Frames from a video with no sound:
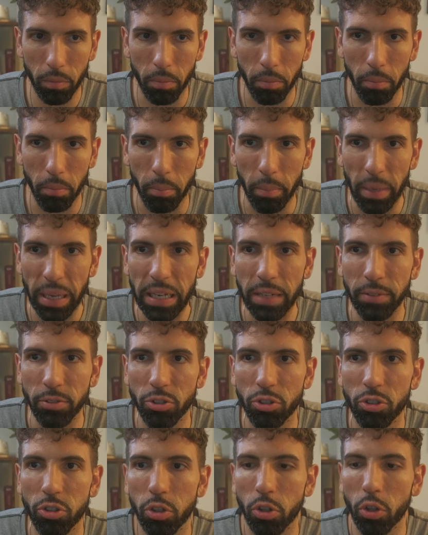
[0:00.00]
men have
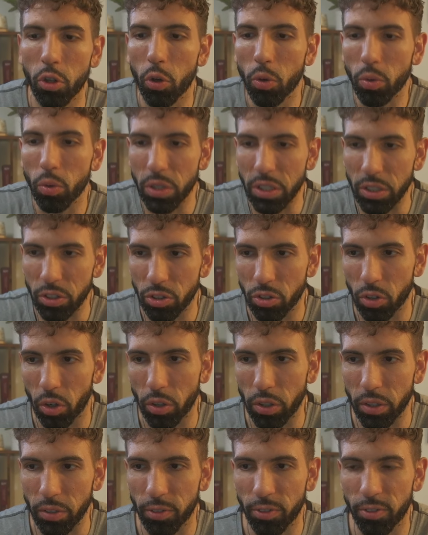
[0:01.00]
slowly
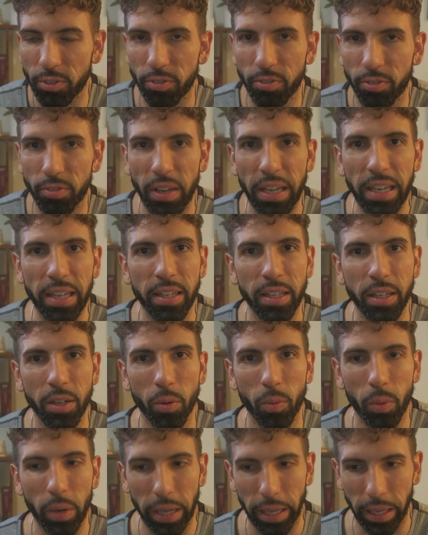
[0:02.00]
started fading
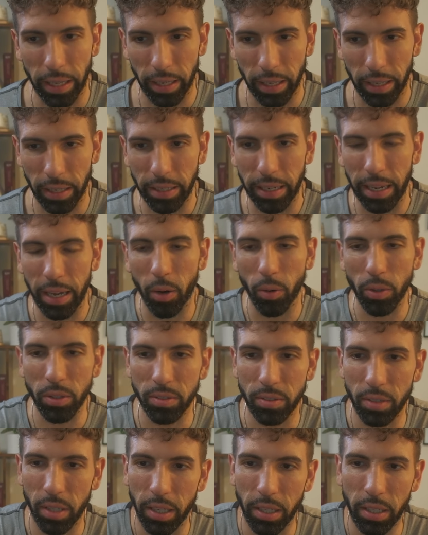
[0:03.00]
away. And now
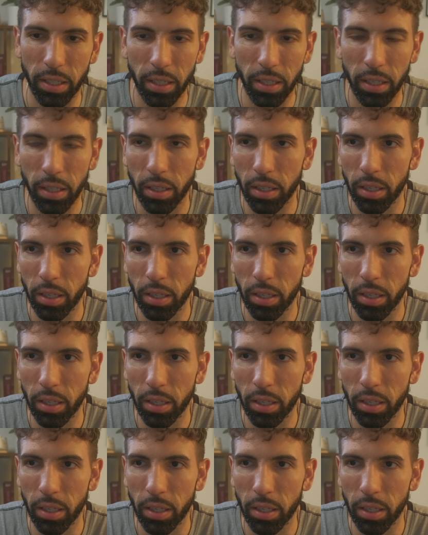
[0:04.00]
it's like,